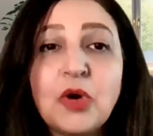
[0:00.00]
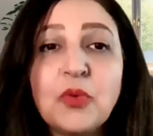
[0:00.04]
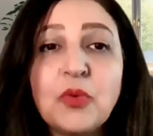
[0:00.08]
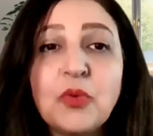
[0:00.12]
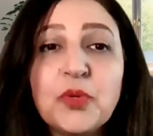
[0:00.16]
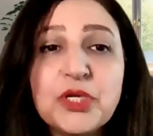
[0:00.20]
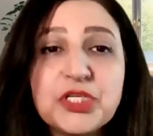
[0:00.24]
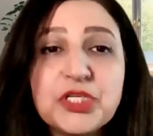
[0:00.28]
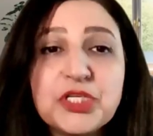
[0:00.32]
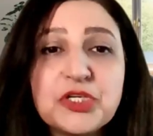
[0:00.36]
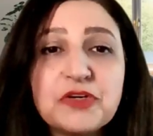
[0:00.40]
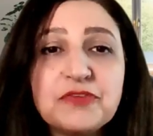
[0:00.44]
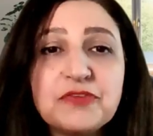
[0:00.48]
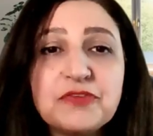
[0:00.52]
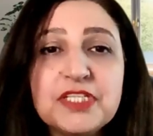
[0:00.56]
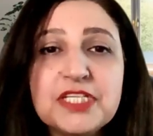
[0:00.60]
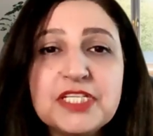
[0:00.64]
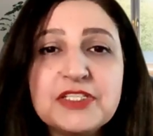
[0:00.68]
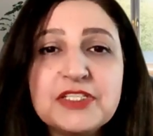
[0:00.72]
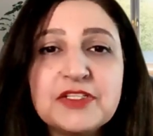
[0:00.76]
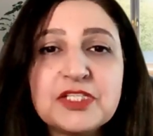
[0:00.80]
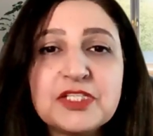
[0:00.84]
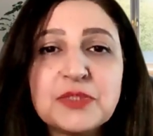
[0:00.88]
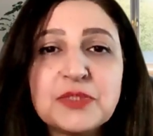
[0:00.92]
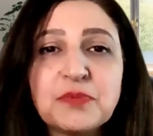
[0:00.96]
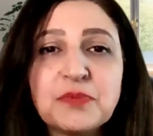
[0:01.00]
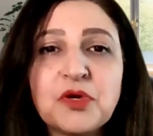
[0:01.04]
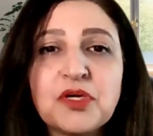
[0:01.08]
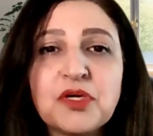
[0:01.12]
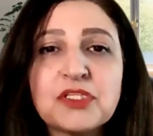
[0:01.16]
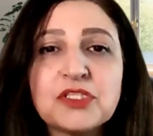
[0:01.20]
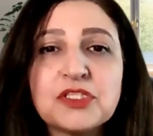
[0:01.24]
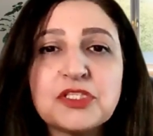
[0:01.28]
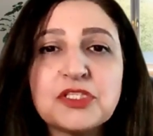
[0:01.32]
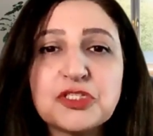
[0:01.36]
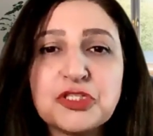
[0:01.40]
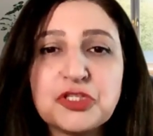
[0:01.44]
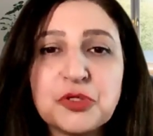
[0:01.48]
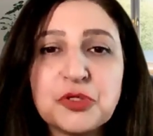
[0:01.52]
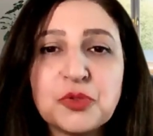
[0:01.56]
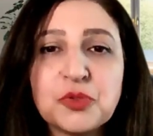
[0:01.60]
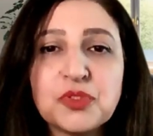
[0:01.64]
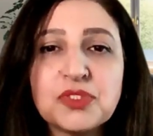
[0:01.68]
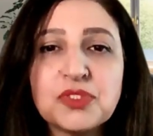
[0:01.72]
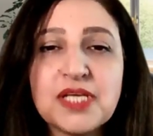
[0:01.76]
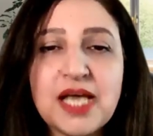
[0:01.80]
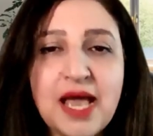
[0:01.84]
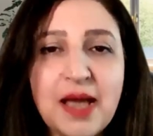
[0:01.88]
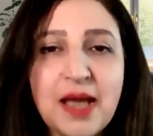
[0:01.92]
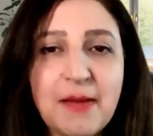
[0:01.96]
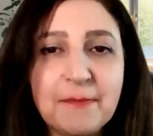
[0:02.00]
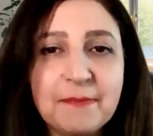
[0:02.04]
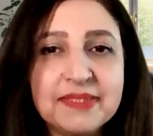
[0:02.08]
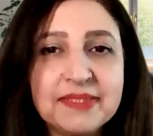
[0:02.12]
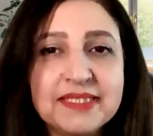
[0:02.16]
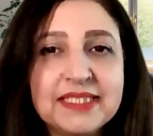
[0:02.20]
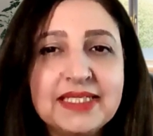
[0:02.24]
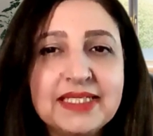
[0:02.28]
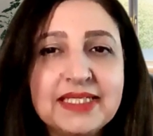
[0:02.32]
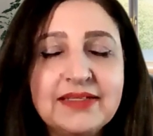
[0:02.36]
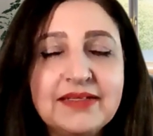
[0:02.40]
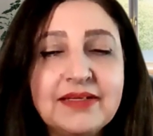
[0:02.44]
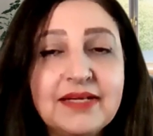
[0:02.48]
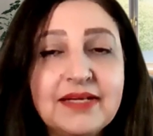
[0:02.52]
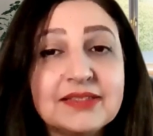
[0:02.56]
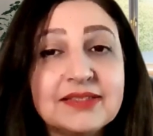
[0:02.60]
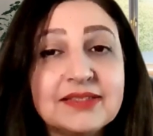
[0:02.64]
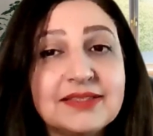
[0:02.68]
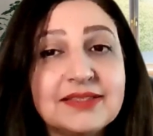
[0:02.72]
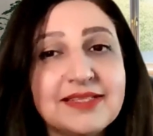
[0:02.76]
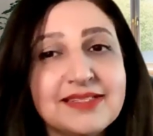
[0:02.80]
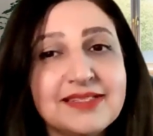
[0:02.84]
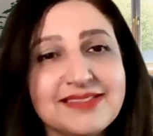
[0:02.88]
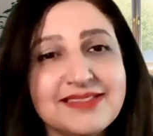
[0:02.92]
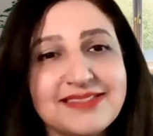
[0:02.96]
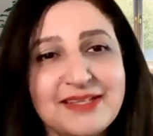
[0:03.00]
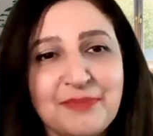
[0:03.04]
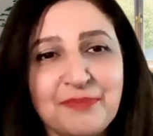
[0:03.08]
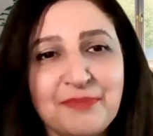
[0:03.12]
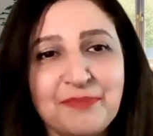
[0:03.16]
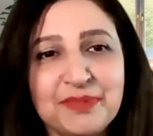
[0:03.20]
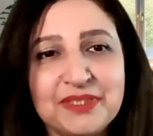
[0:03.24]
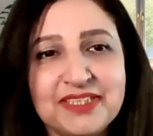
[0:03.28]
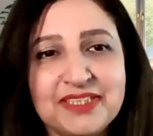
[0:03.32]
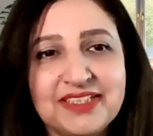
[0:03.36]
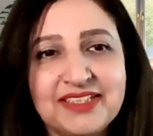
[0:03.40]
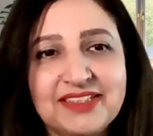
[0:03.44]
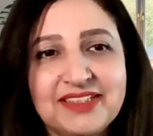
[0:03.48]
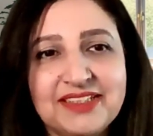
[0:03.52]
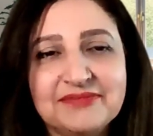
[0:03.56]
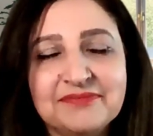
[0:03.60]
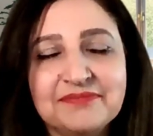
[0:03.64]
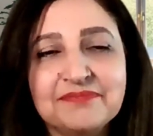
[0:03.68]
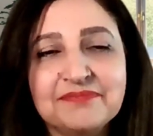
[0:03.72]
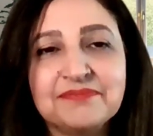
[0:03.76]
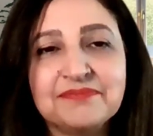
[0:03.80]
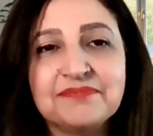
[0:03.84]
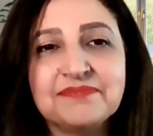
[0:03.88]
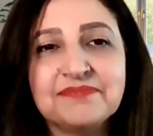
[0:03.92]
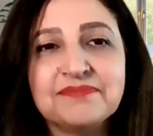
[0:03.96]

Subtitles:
Now, which of these responses shows empathy rather than sympathy?